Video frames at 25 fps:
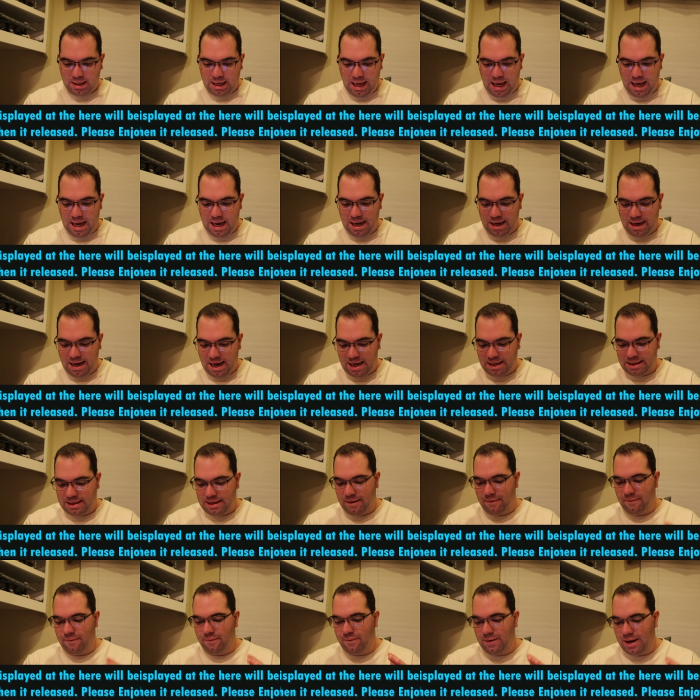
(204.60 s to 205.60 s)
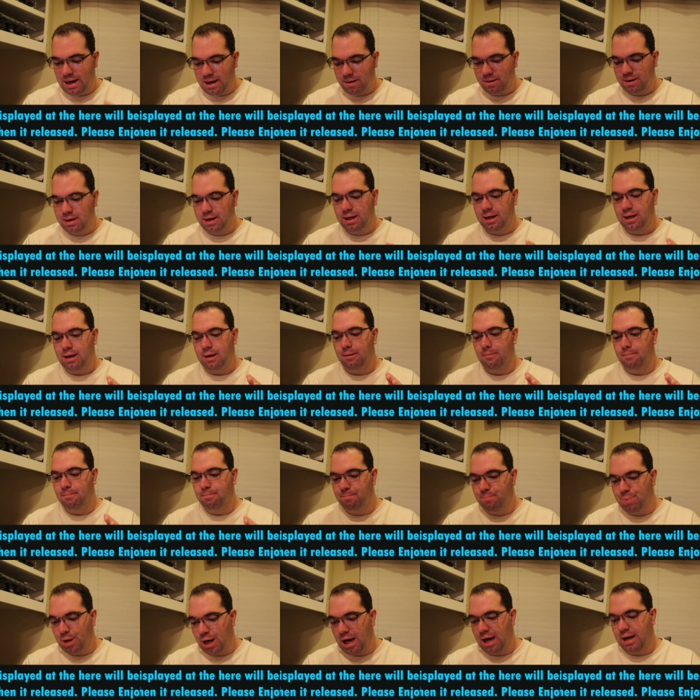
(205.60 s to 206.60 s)
And at the very
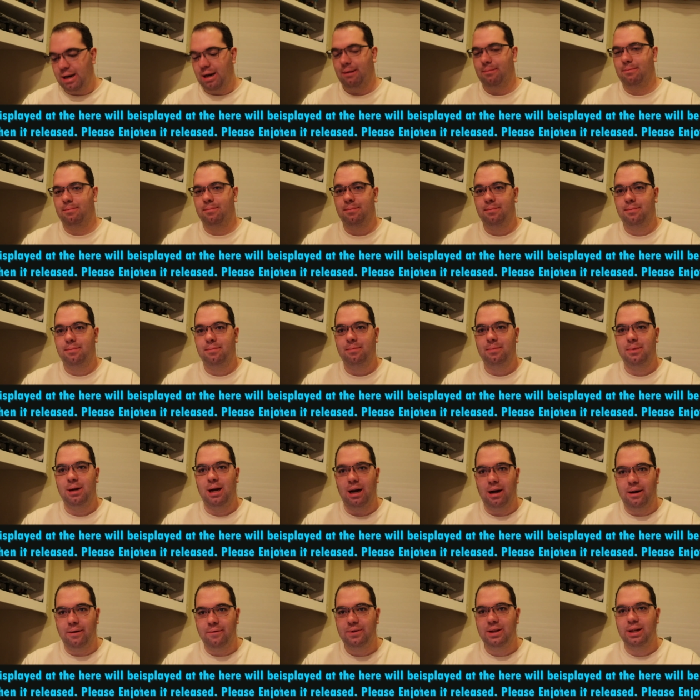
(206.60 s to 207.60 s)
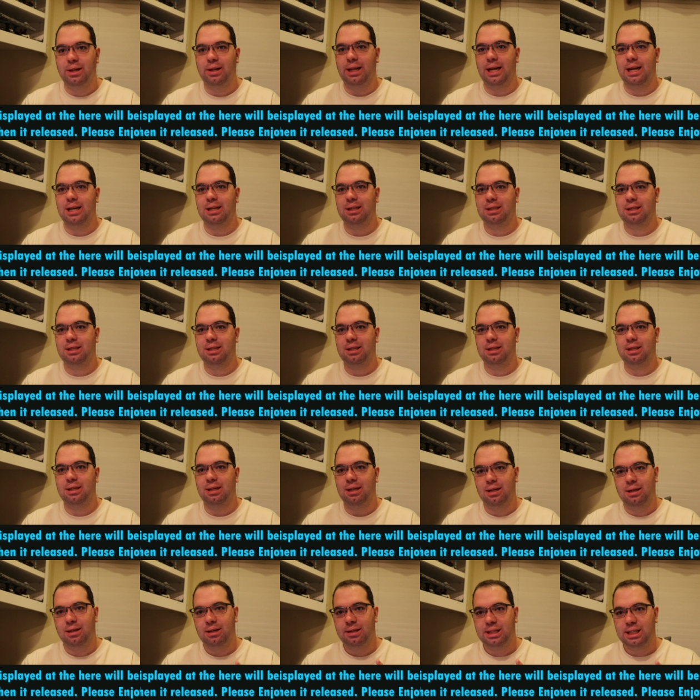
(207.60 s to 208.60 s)
bottom of the list,
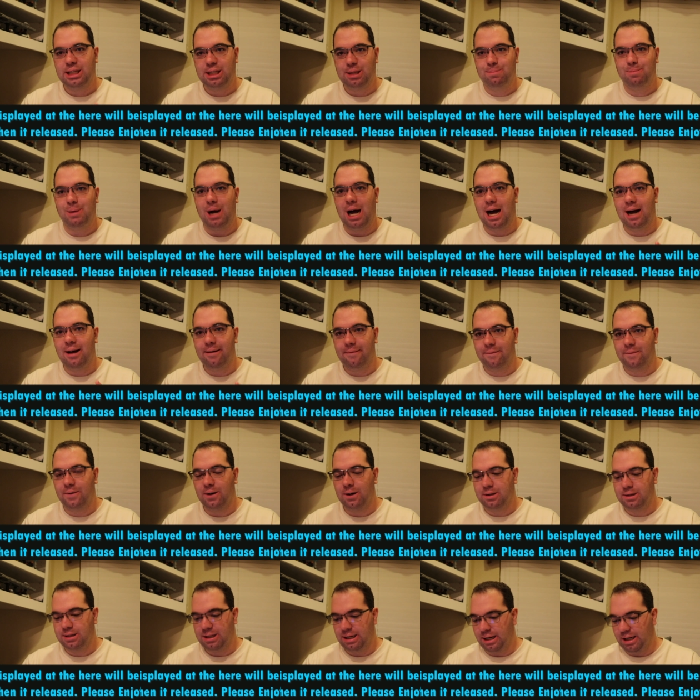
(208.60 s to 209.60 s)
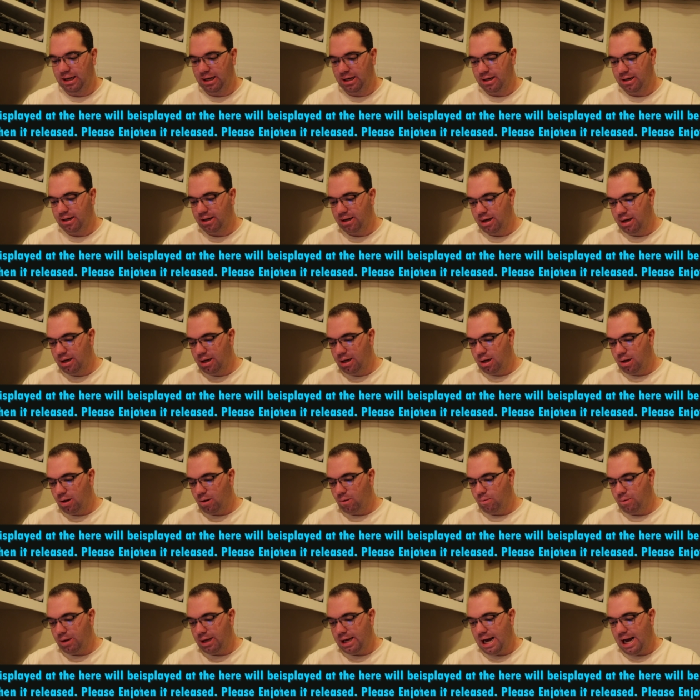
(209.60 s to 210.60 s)
spot 13,
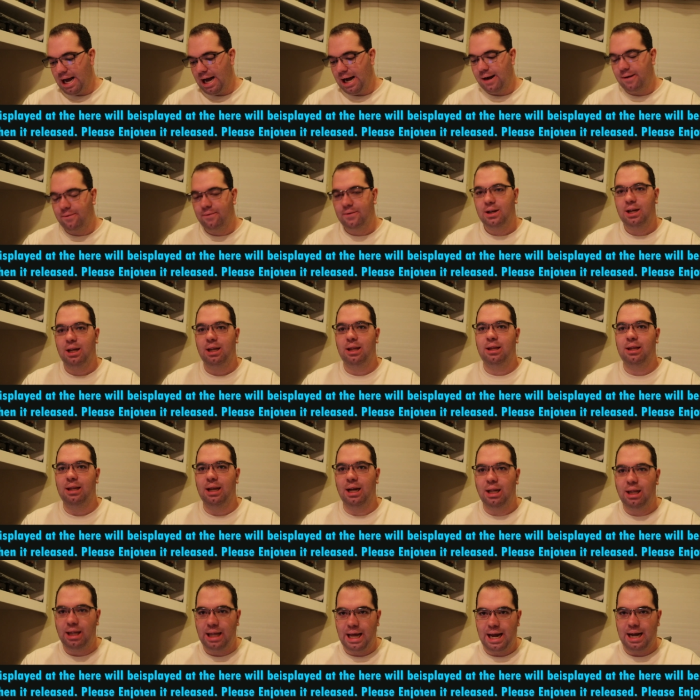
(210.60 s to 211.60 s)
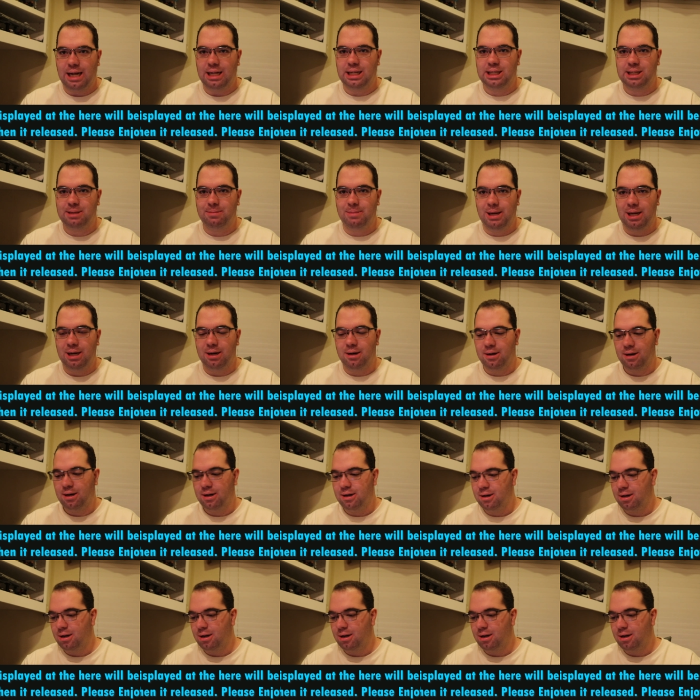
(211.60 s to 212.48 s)
we have the Land Speeder.